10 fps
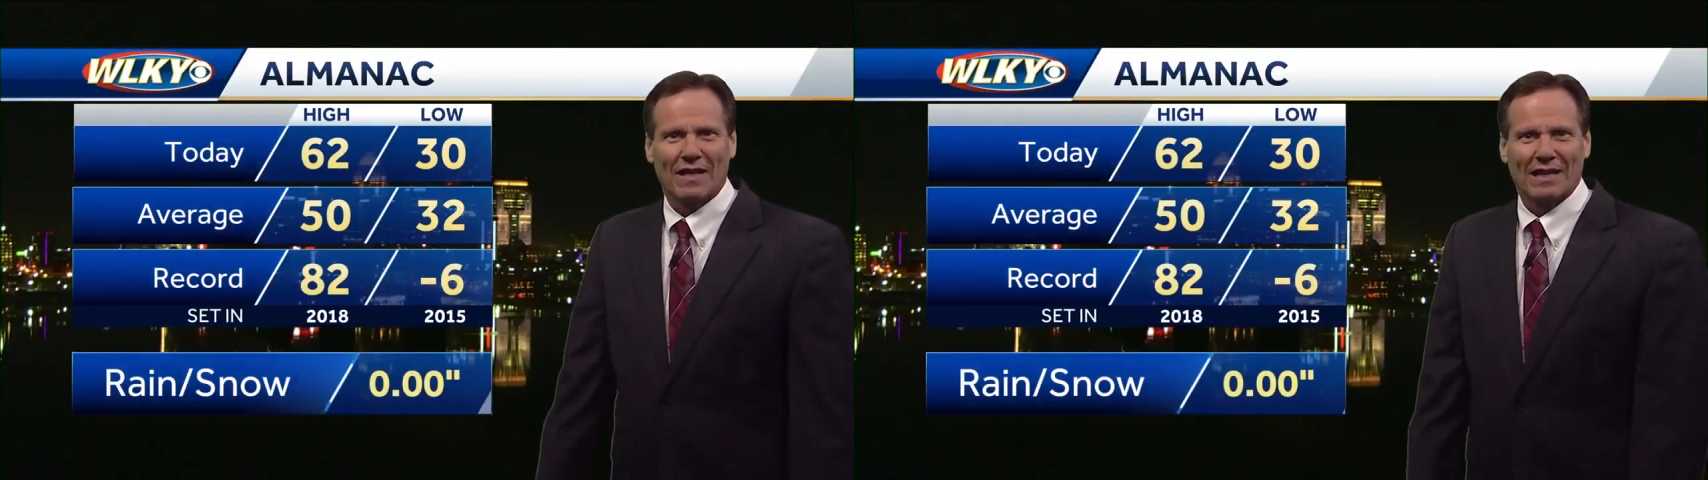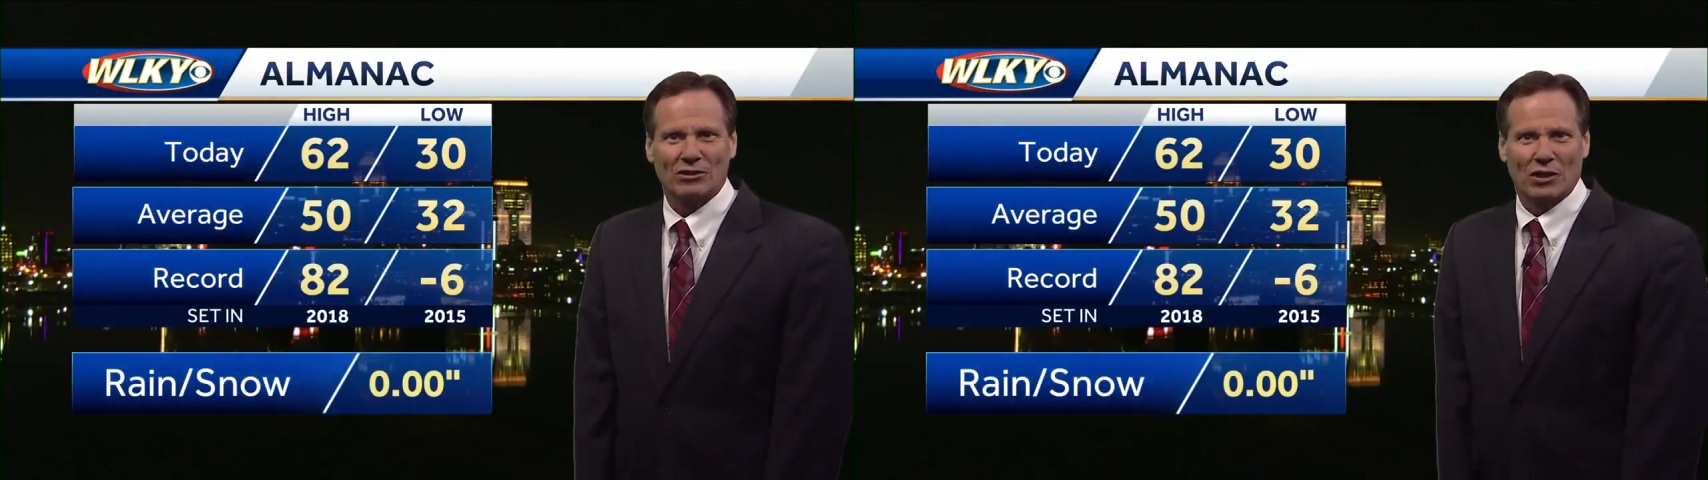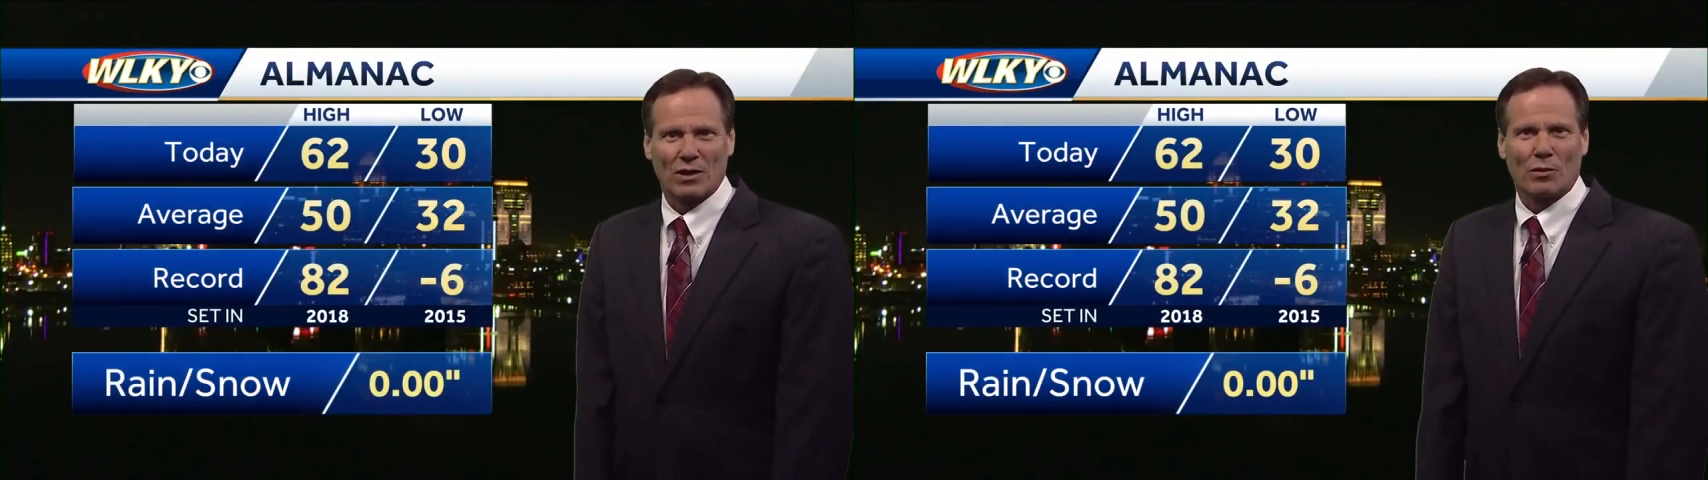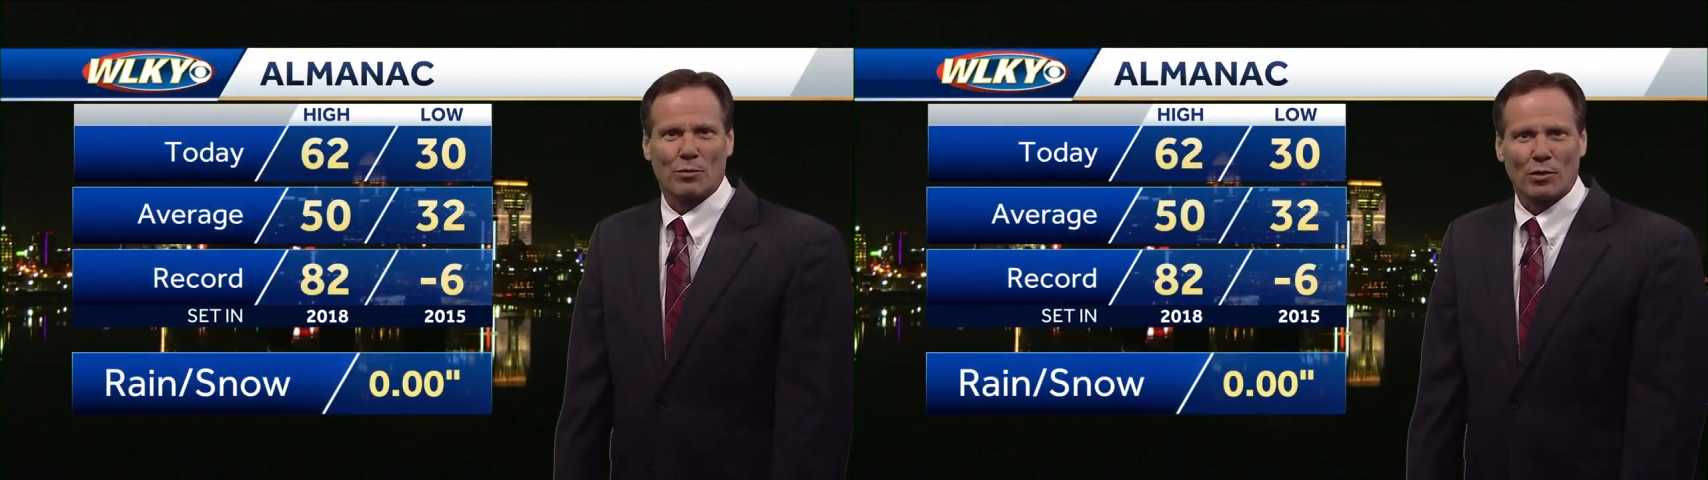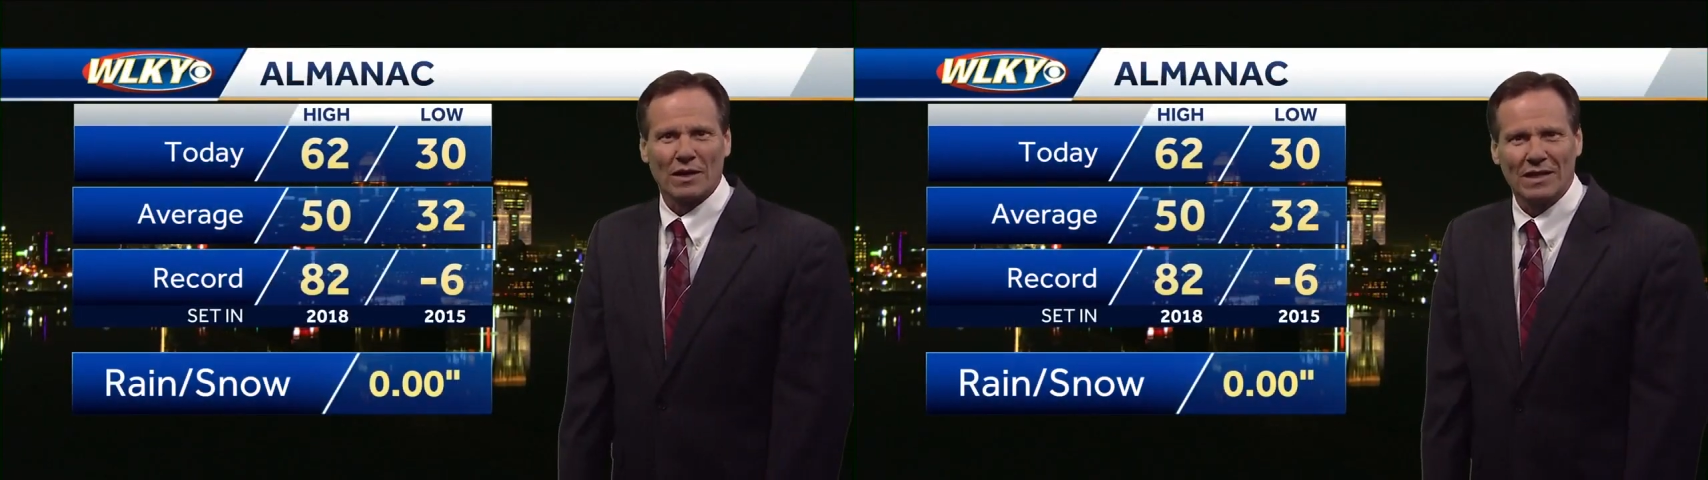that gentle
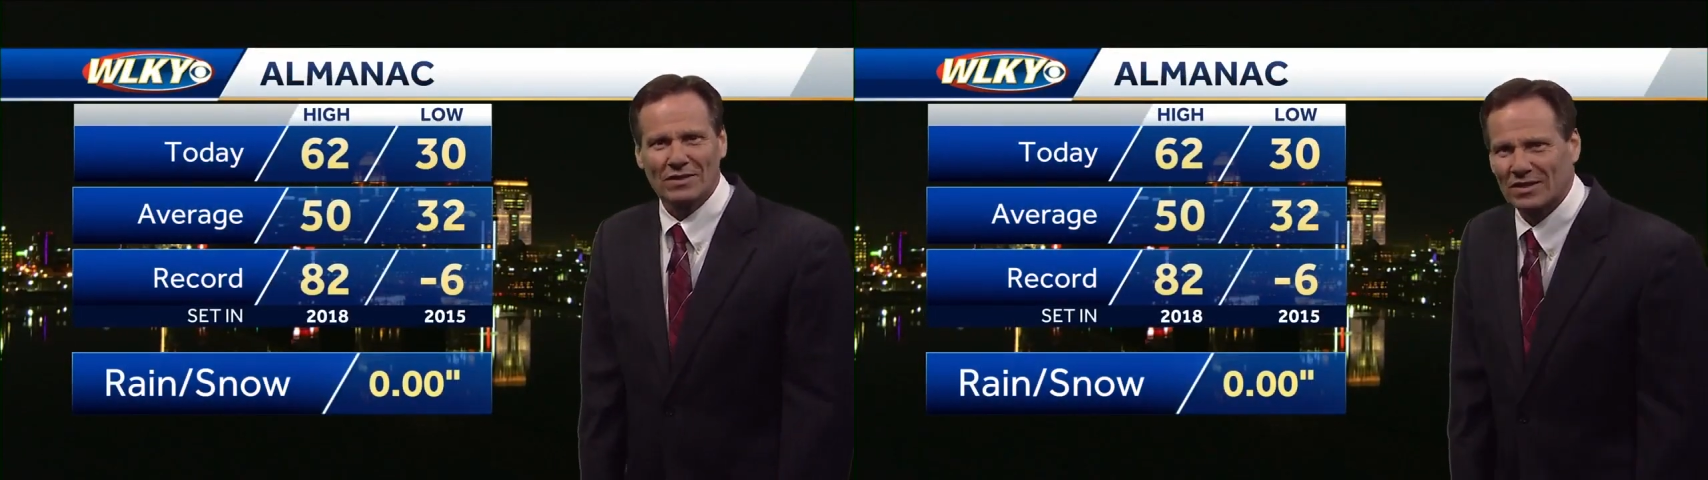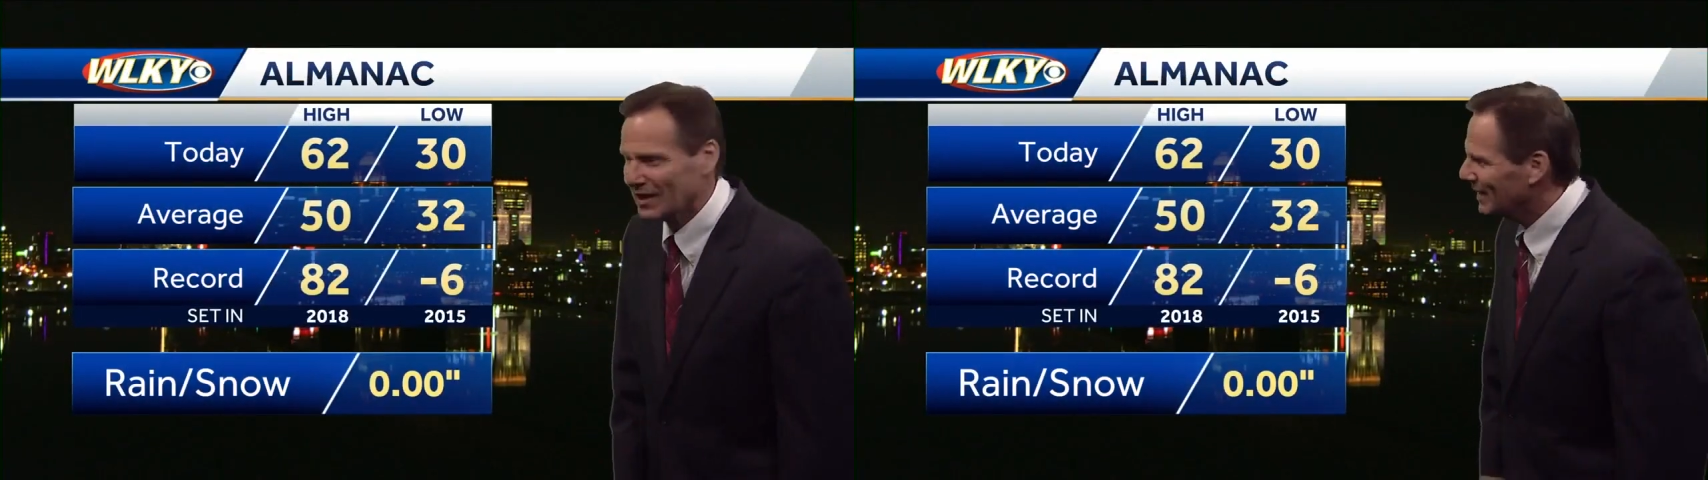breeze,